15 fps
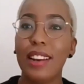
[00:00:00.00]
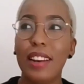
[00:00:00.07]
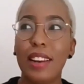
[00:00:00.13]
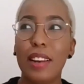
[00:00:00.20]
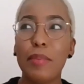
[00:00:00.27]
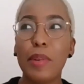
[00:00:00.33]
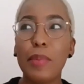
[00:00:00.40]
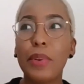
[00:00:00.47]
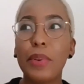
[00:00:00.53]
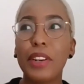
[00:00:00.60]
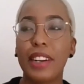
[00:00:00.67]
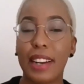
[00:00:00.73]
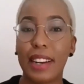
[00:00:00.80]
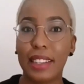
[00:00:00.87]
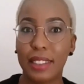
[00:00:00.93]
Let me put
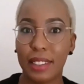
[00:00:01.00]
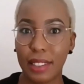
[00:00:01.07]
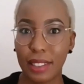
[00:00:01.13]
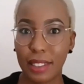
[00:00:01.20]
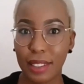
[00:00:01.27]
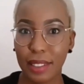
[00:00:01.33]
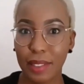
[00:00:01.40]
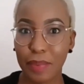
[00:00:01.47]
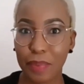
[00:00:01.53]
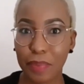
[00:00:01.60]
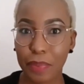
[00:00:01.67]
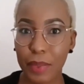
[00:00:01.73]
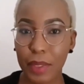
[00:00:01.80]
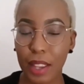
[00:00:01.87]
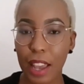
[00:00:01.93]
it like this
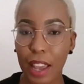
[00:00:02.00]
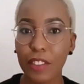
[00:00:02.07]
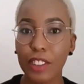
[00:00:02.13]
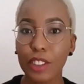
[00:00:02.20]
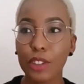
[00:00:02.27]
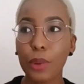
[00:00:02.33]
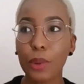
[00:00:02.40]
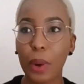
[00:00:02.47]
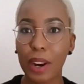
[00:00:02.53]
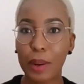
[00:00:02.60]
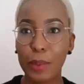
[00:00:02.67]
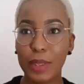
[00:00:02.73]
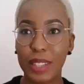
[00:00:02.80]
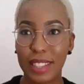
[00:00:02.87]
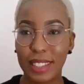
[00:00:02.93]
having to work
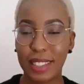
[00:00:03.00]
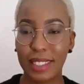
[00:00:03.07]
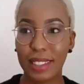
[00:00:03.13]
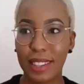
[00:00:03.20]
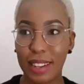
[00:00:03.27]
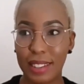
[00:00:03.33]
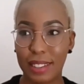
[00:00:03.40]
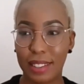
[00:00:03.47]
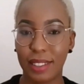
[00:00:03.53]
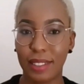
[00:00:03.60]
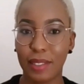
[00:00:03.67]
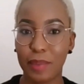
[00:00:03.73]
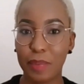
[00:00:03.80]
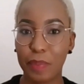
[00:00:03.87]
with Instana,